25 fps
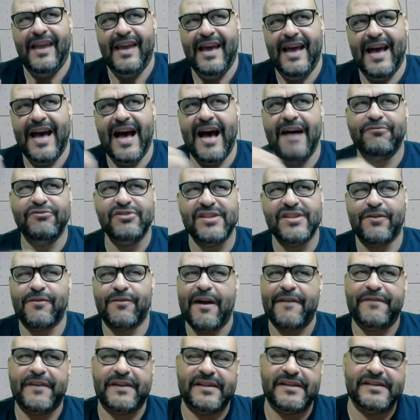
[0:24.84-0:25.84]
I was a
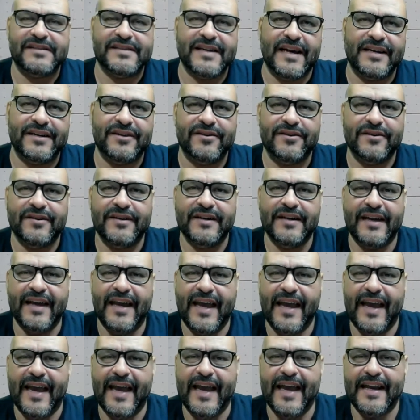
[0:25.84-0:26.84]
graphic designer
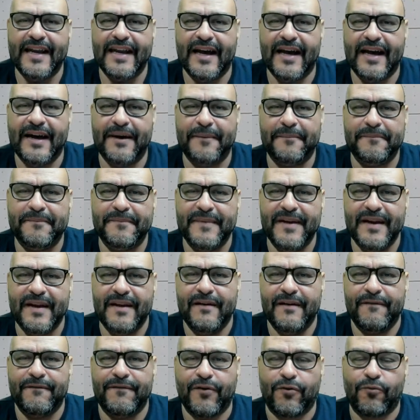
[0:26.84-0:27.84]
and
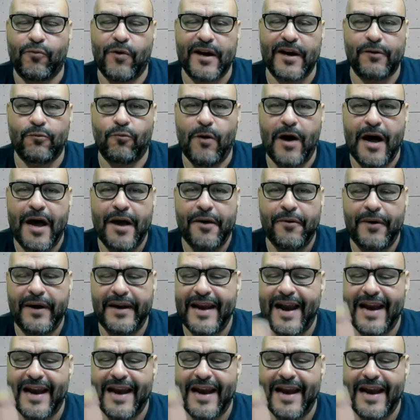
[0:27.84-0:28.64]
for quite a while, and I